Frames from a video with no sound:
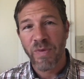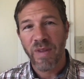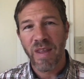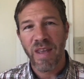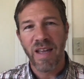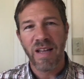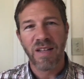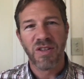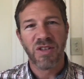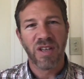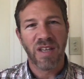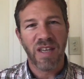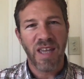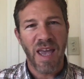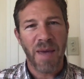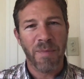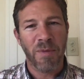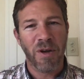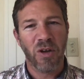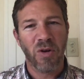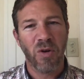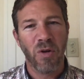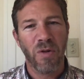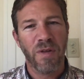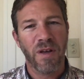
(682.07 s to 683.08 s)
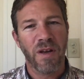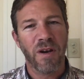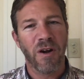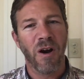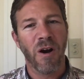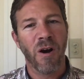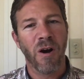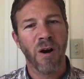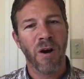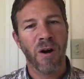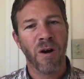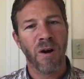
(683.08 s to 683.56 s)
It's a chemical that
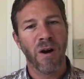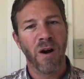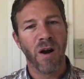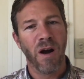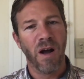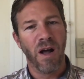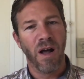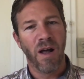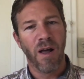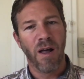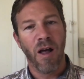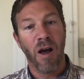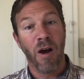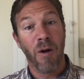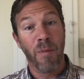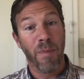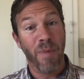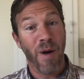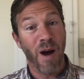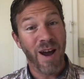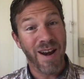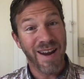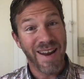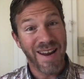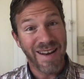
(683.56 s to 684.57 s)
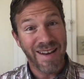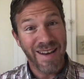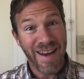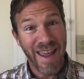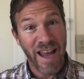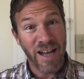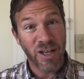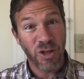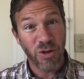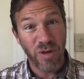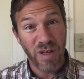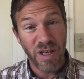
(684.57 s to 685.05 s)
our body
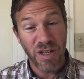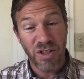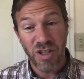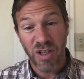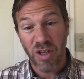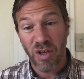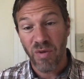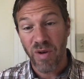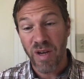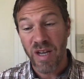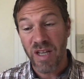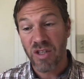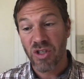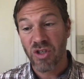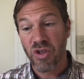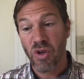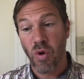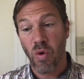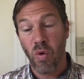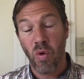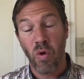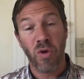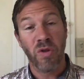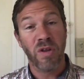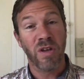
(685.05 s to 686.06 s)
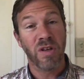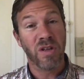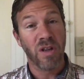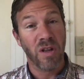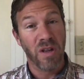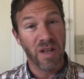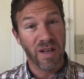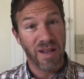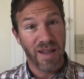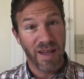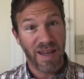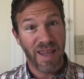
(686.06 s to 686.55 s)
naturally secretes, or
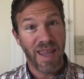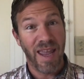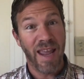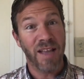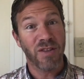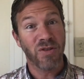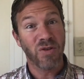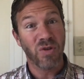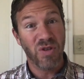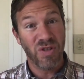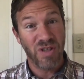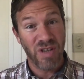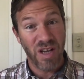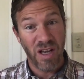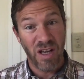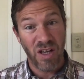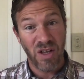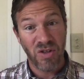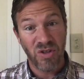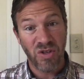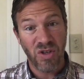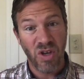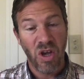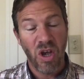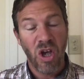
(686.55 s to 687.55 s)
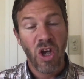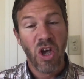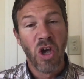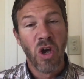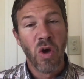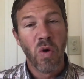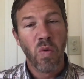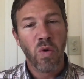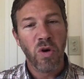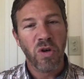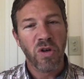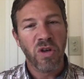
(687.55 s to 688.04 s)
the cancer cells
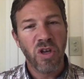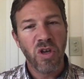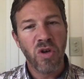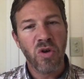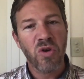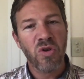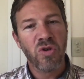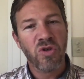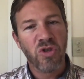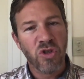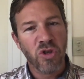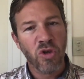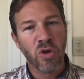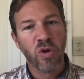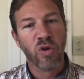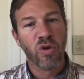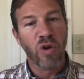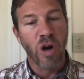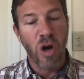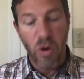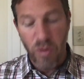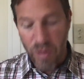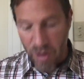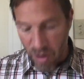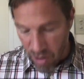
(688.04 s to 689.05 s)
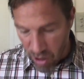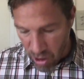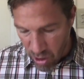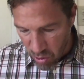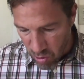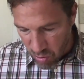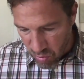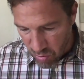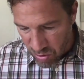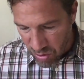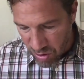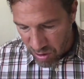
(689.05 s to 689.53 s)
will use to grow their
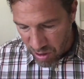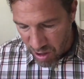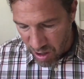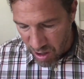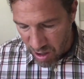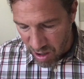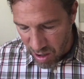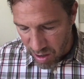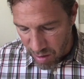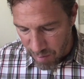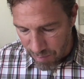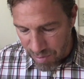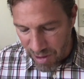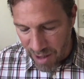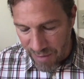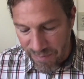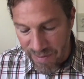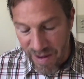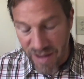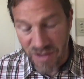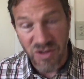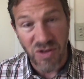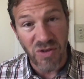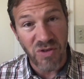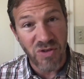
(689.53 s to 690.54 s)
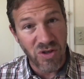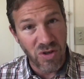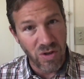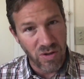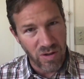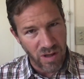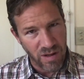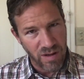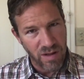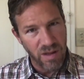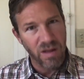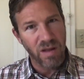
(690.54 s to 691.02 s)
own blood vessels so
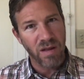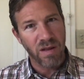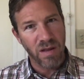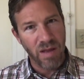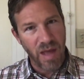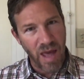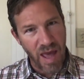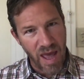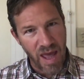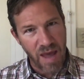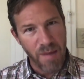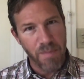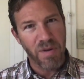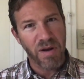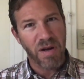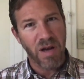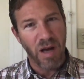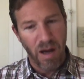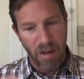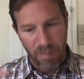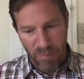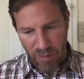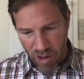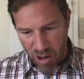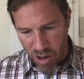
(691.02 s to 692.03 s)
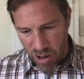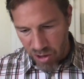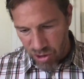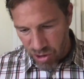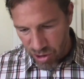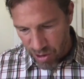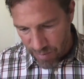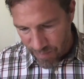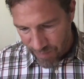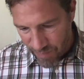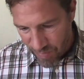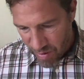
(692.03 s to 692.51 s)
that they become
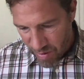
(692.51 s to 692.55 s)
larger.